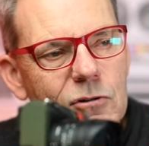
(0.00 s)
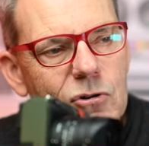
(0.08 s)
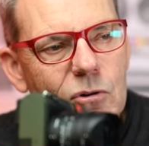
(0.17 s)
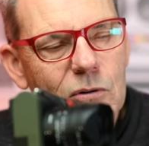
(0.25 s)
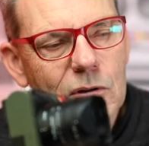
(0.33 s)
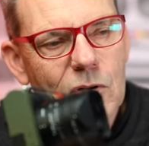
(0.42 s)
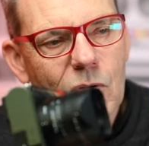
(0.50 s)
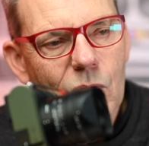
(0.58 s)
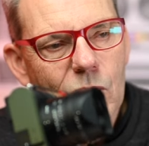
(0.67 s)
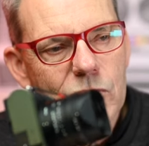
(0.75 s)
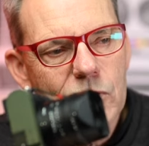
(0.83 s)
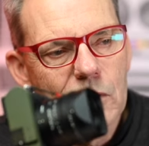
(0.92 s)
during the
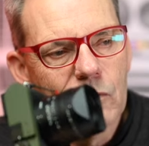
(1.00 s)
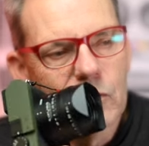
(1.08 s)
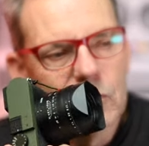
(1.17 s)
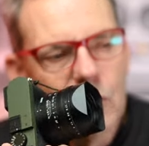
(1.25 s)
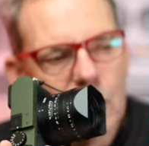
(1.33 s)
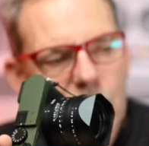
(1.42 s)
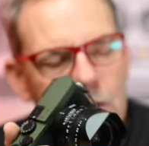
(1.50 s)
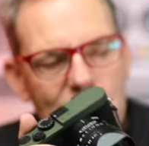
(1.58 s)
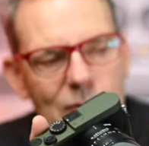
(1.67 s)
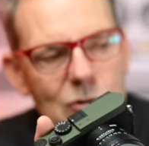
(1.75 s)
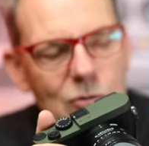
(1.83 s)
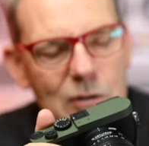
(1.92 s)
course of the photography.
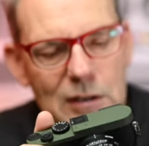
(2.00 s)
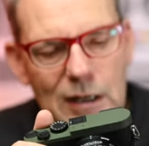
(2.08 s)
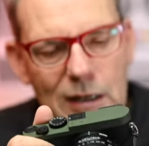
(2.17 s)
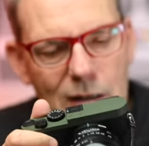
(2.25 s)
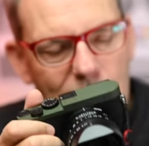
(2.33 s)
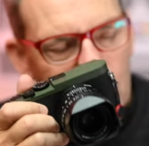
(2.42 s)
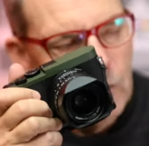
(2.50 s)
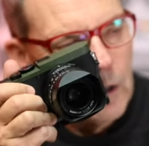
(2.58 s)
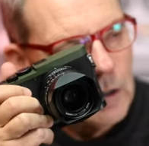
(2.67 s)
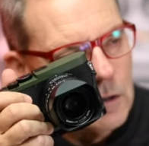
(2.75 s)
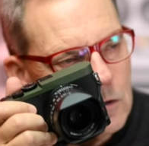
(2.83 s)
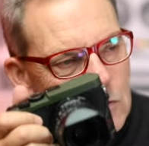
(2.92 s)
Even during the day, I found
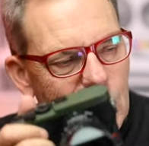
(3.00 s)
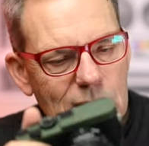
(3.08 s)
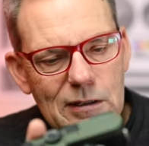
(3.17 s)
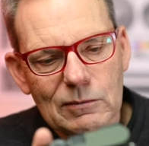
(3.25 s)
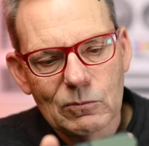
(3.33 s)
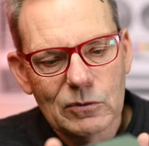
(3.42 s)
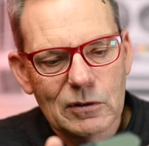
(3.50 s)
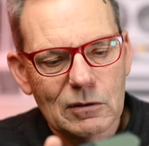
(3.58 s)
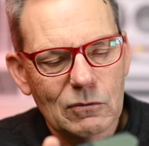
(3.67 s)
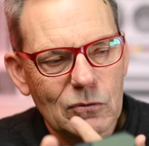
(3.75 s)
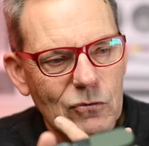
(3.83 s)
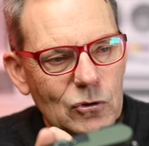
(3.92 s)
it distracting with the
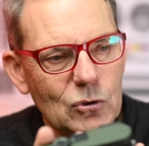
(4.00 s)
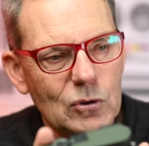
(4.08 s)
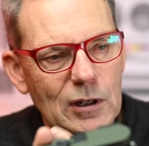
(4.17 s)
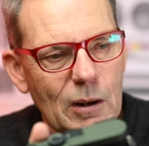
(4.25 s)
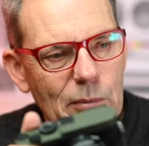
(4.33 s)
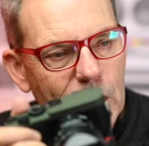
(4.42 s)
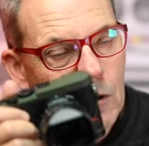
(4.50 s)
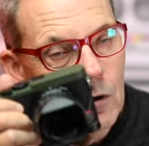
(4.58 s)
review coming